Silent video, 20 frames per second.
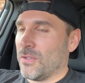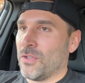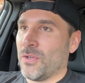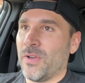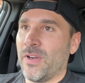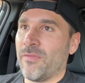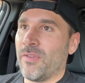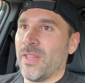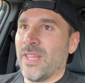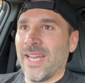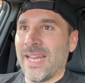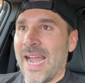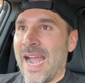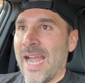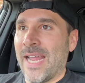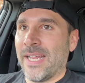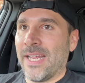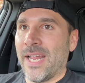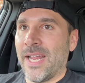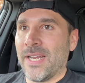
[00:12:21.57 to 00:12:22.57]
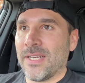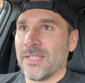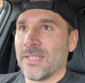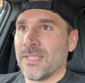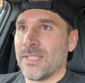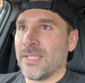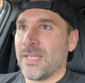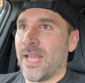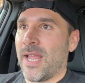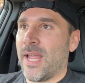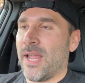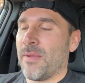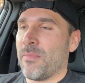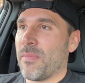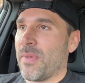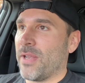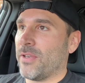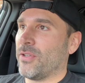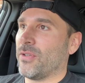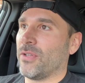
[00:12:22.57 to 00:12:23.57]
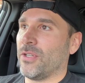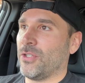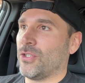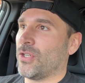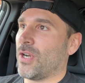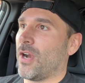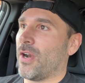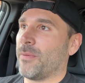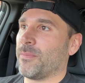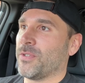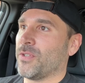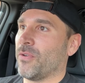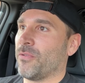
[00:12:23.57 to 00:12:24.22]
doing everything I can to stay mentally sharp.